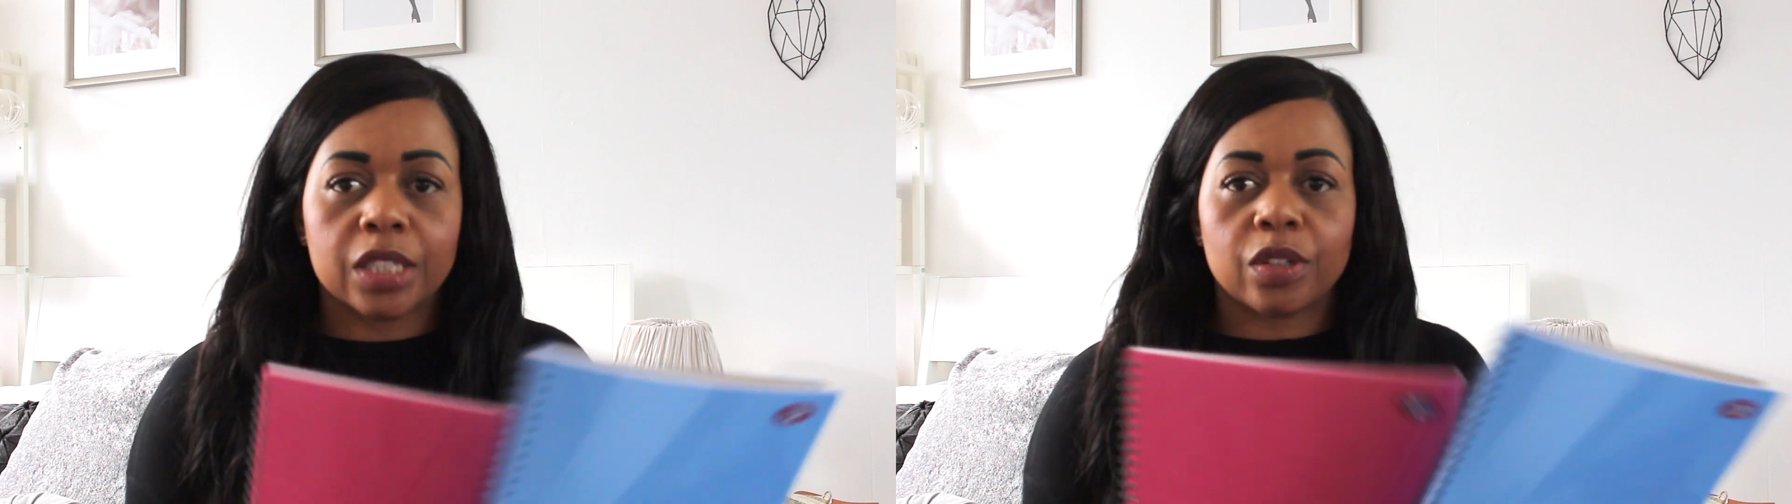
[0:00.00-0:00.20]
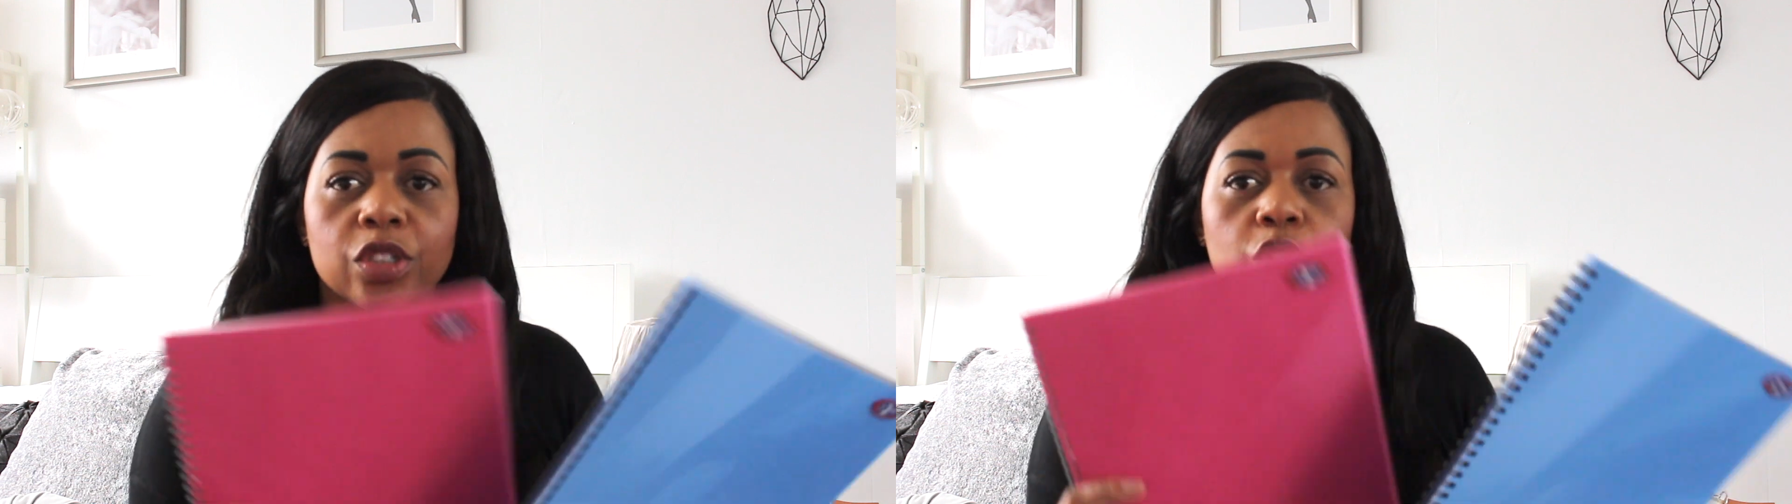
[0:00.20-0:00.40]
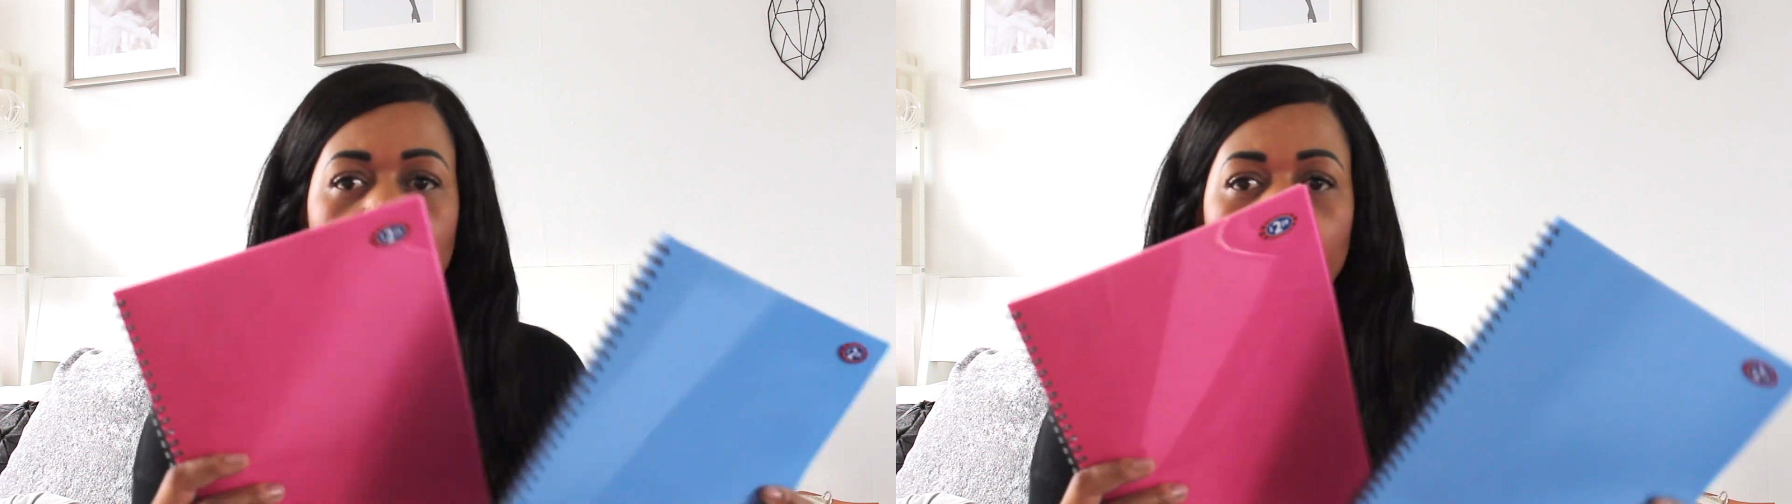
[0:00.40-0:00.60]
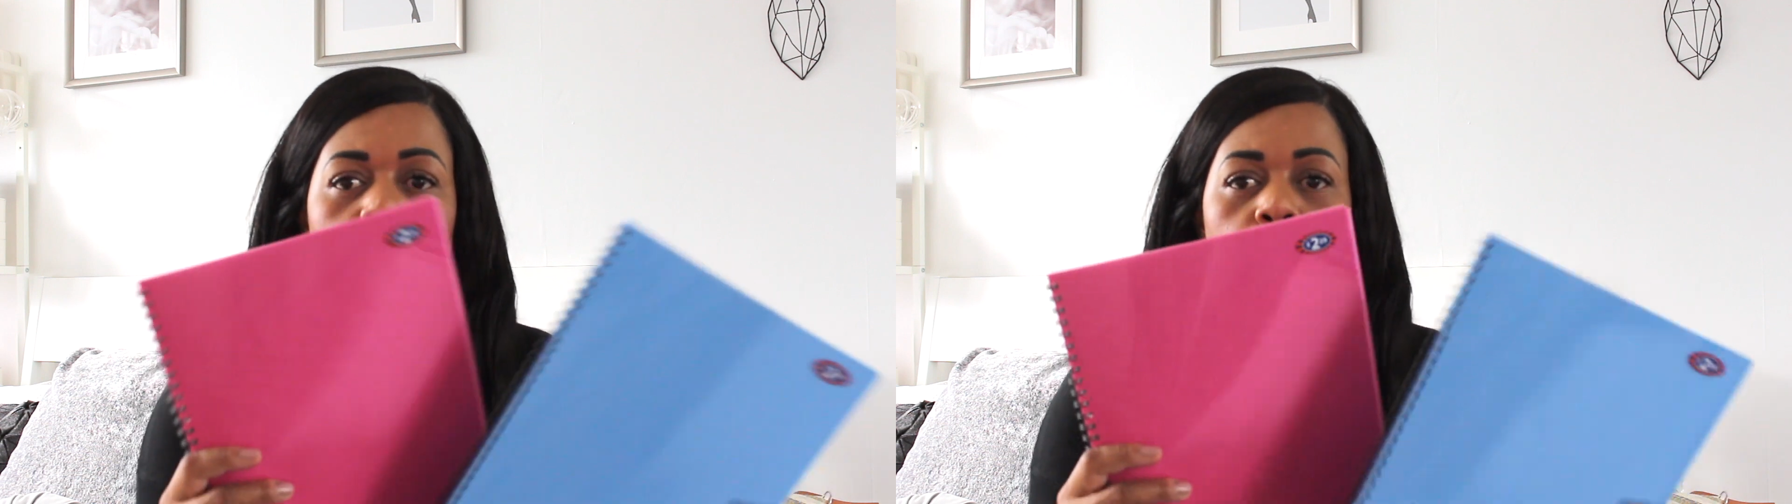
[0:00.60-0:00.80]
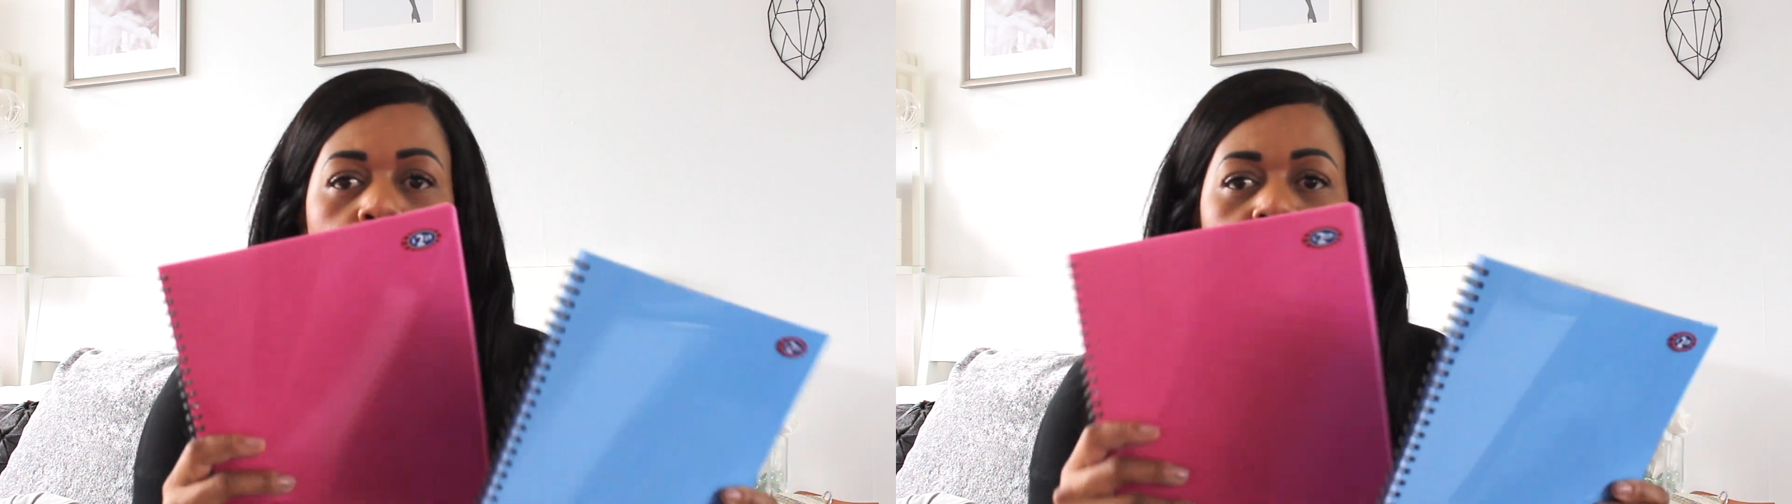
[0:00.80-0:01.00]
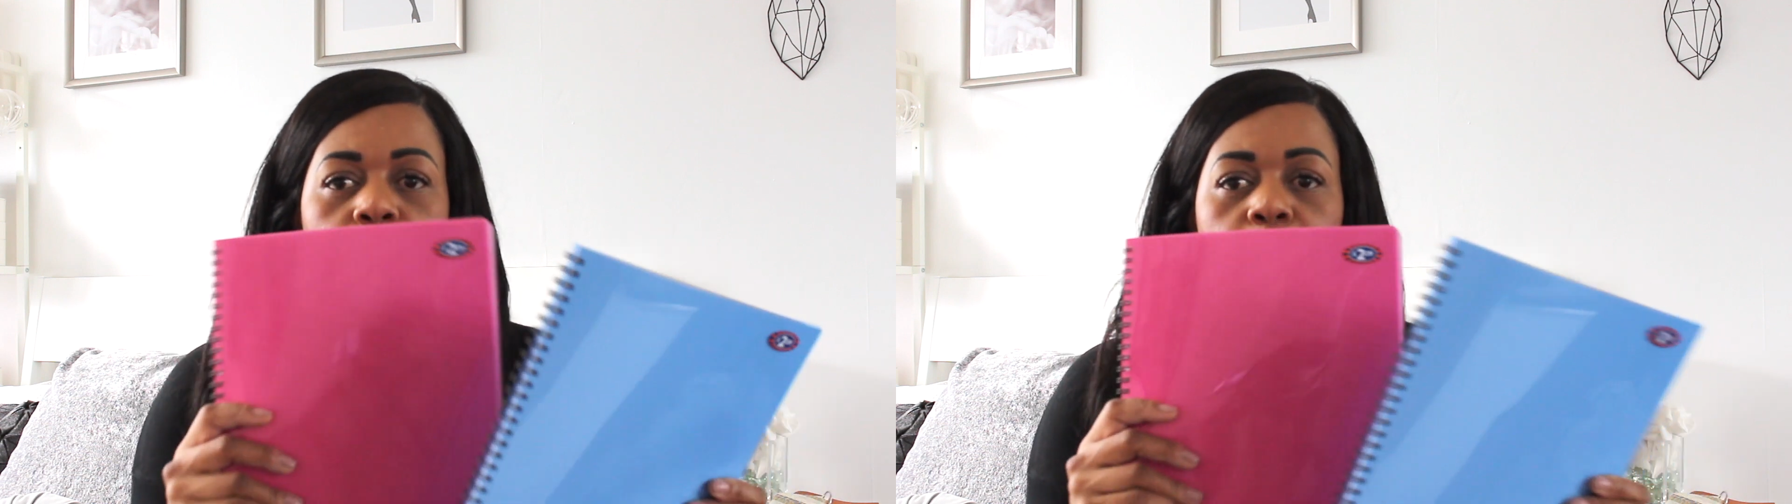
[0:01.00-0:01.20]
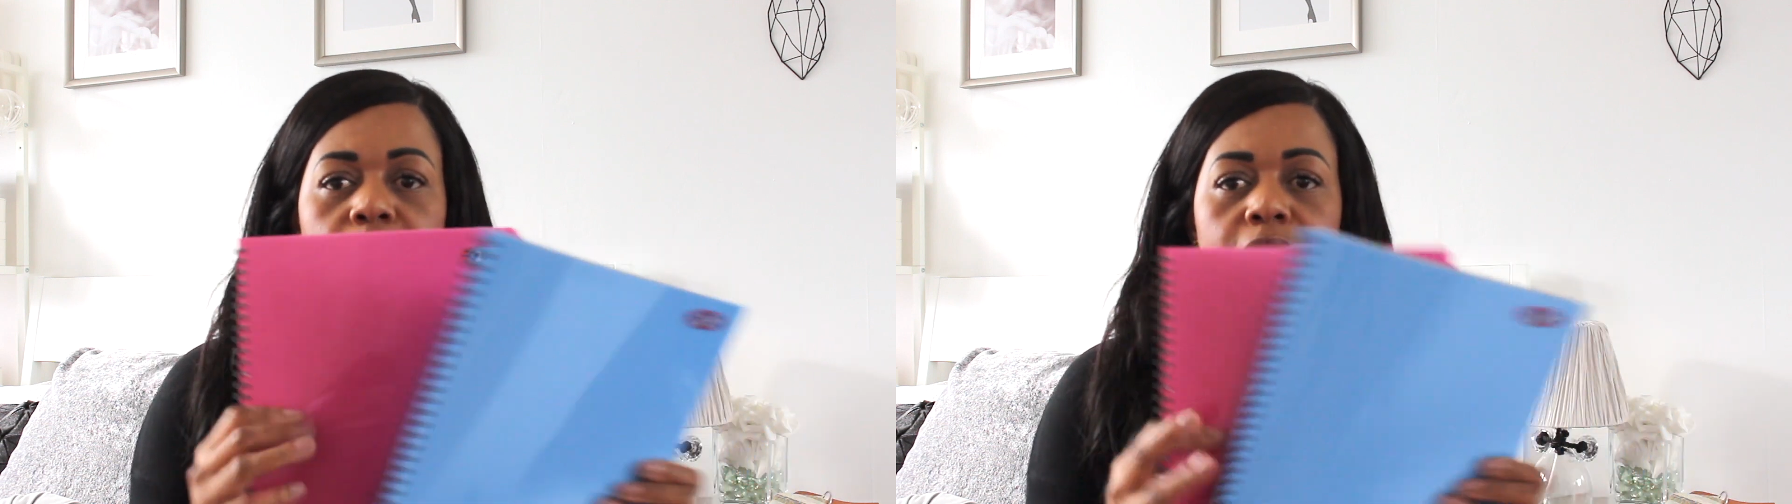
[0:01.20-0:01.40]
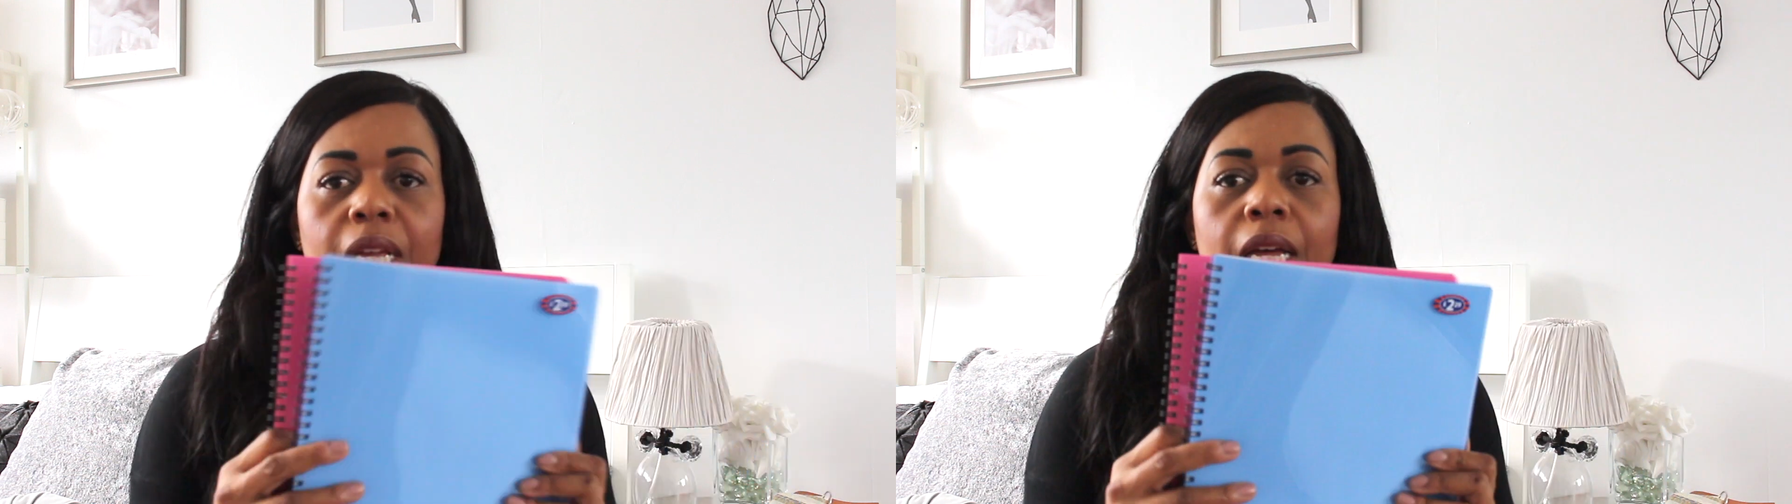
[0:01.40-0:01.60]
So I just got two notebooks.